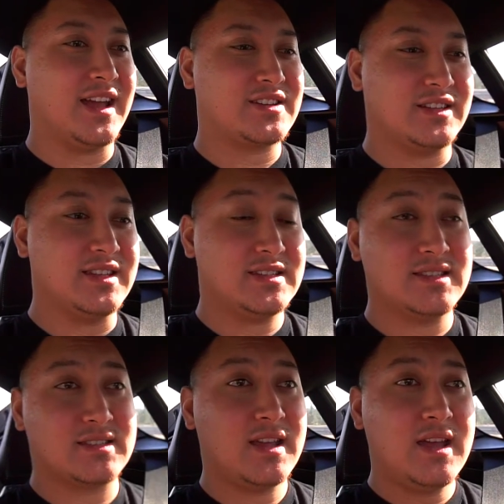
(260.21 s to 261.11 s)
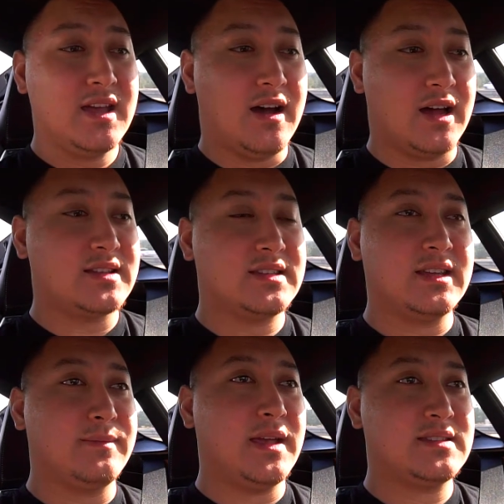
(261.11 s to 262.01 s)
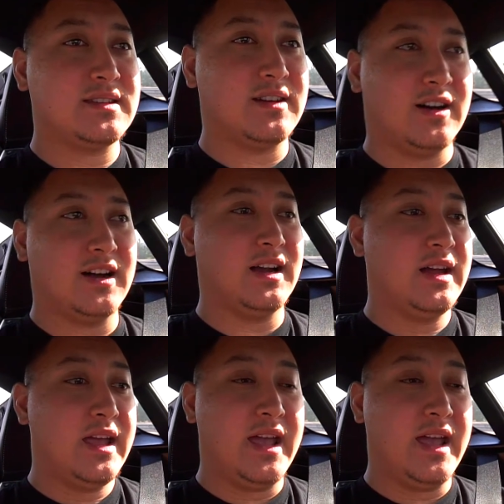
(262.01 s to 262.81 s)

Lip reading: Actually, this is honestly an amazing car.